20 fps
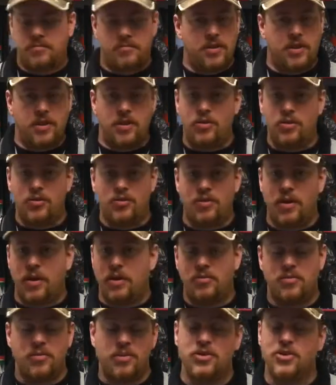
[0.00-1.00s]
I couldn't,
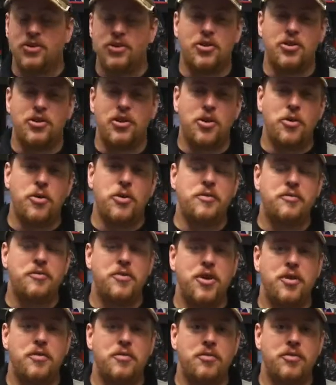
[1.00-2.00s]
because I couldn't go any
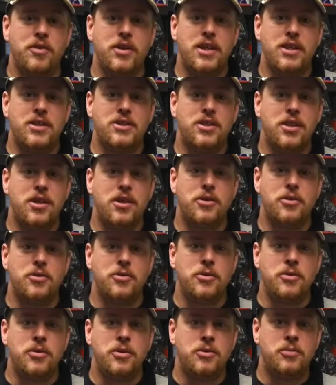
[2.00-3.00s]
further really, so
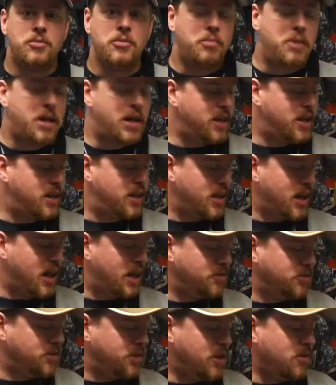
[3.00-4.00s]
we're back in the
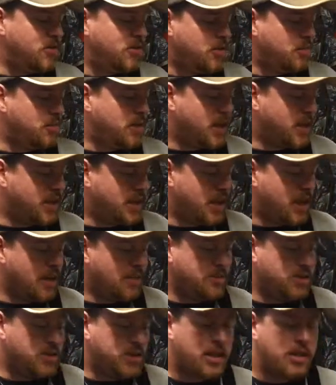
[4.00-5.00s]
garage today, or I'm back in the
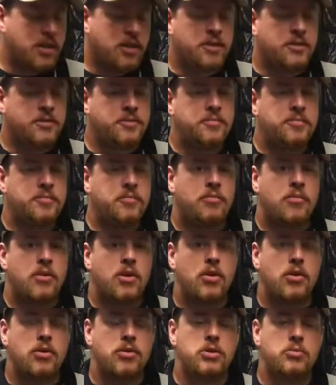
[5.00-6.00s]
garage today.
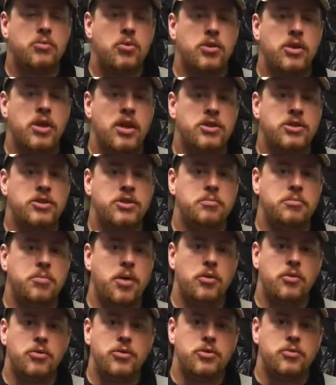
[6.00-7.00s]
Got some more nuts and
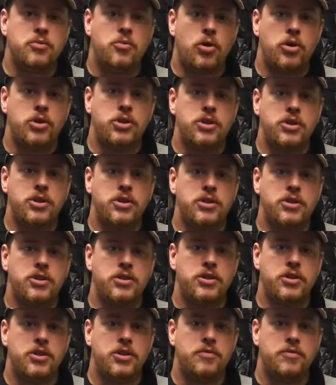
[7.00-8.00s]
bolts and
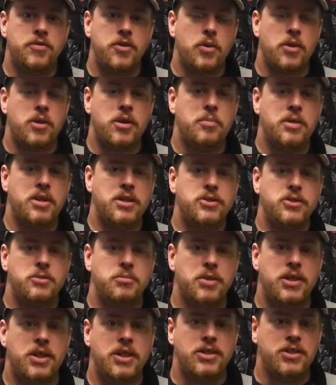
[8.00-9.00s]
washers and a few other bits and
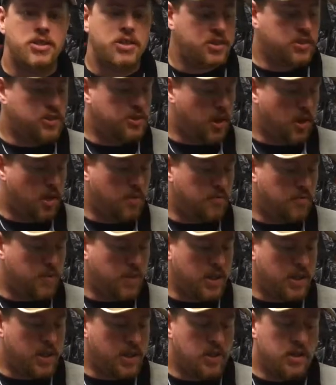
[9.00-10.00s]
pieces to
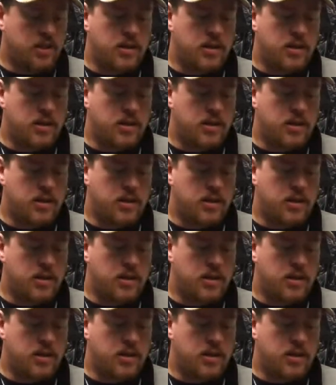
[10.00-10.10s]
hopefully